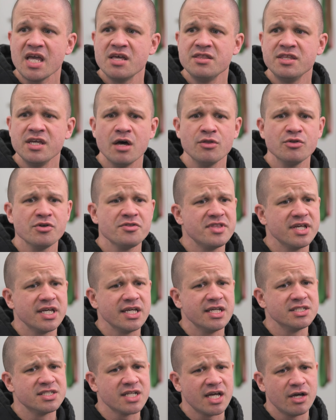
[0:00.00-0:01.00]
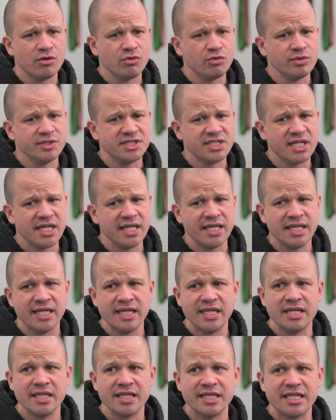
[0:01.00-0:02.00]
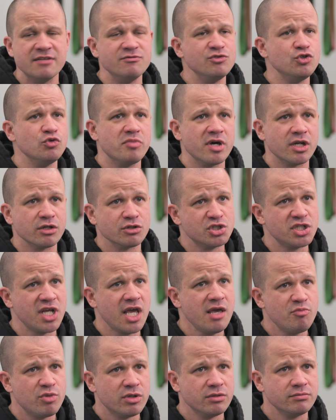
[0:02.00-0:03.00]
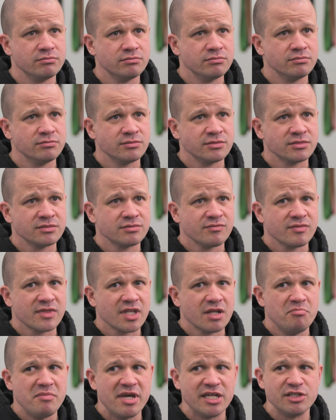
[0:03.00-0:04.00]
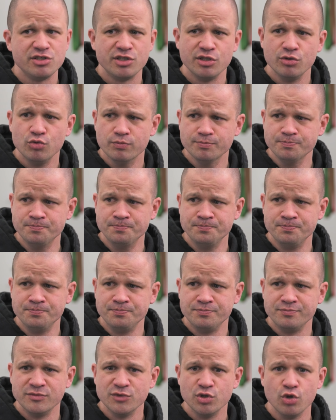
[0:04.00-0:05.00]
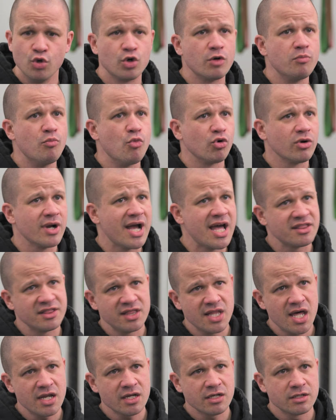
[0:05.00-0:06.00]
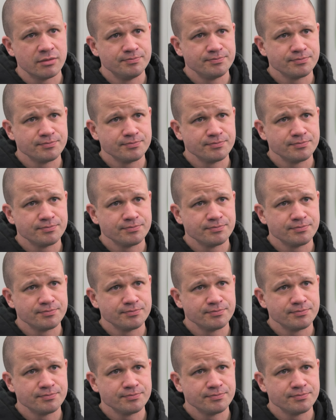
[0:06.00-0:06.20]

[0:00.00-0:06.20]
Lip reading: The other thing is I always say it gives you better shape. makes you look more athletic,